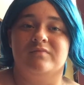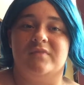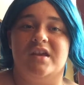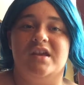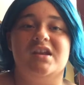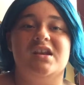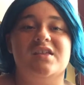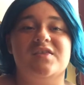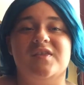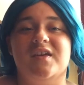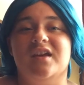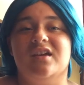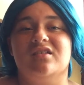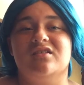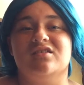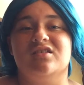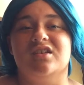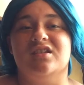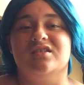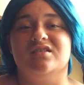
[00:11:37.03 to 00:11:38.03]

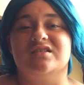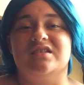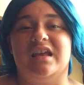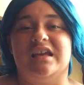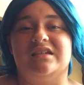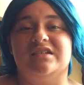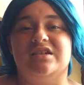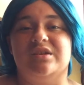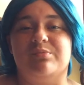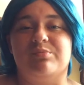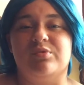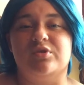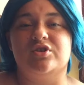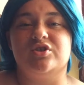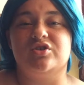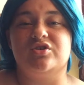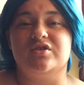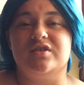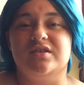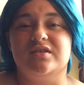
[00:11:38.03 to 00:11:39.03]
Anything that's like
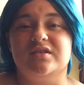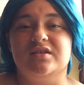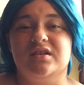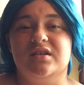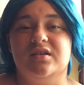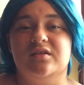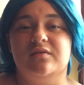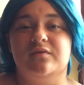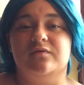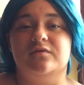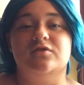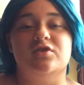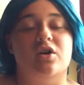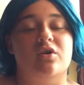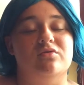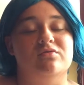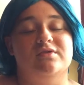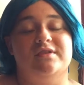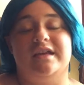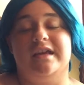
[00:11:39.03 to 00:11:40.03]
temperature sensitive,
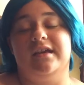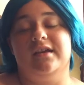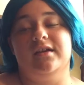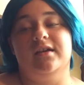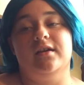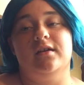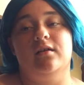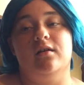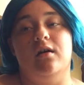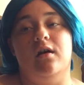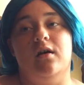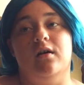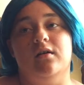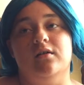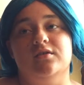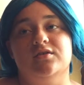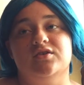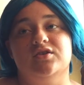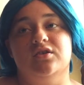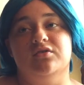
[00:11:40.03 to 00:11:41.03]
don't take it.
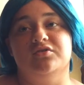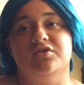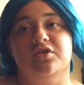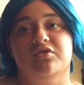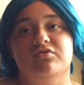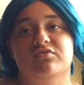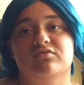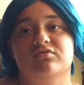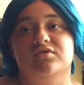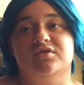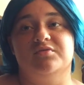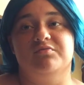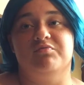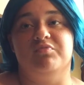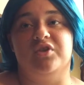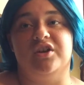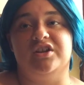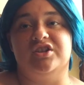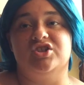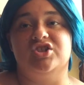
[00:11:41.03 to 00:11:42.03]
So don't
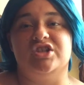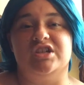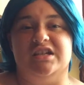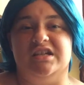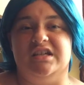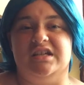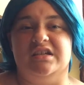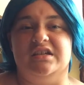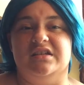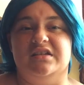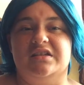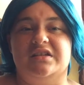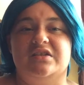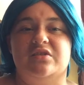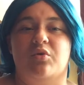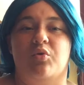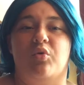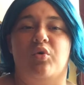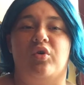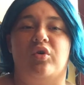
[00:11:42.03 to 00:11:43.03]
bring cheese,
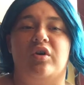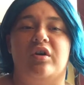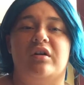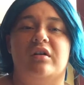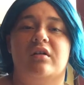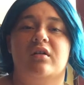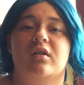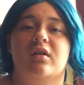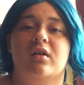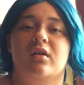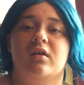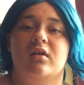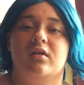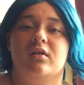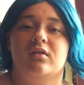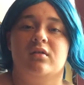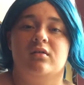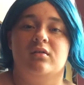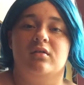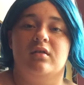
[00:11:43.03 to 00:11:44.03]
or
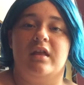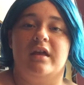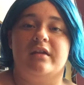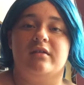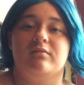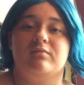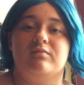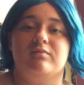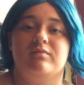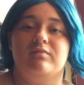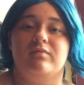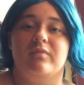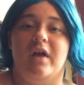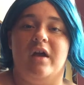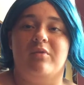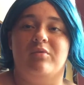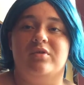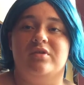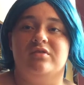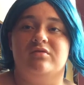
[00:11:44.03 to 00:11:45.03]
like,
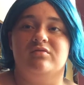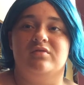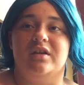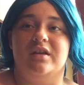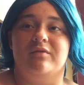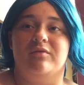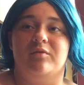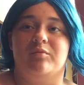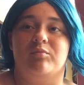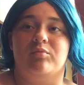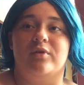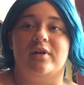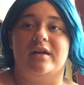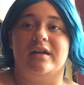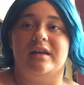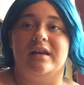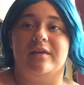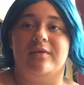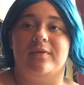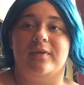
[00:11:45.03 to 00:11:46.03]
I wouldn't even bring
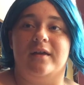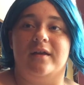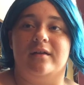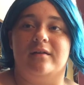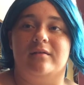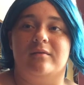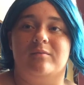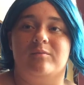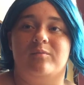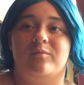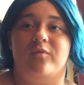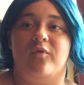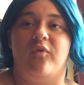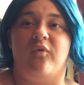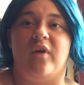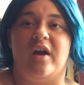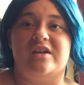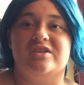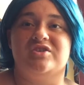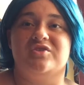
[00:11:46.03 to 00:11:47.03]
anything
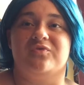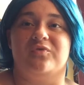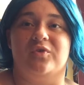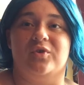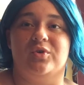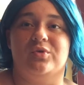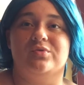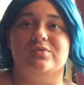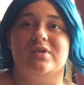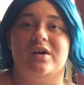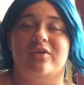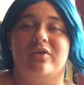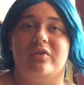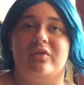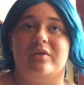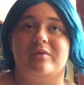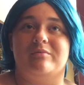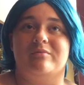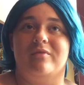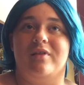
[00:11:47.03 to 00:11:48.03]
fresh fruit other
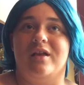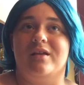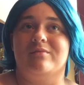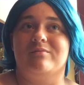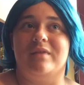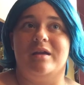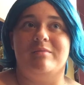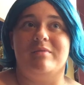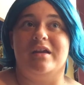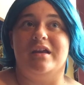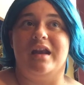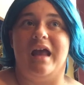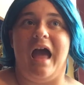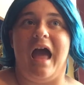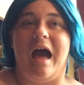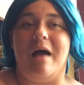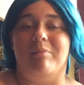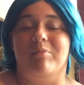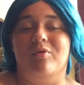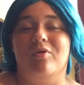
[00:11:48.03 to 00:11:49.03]
than like maybe an
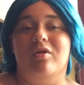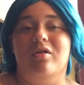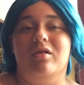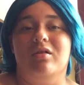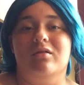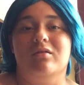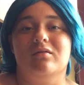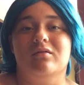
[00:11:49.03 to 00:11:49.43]
apple.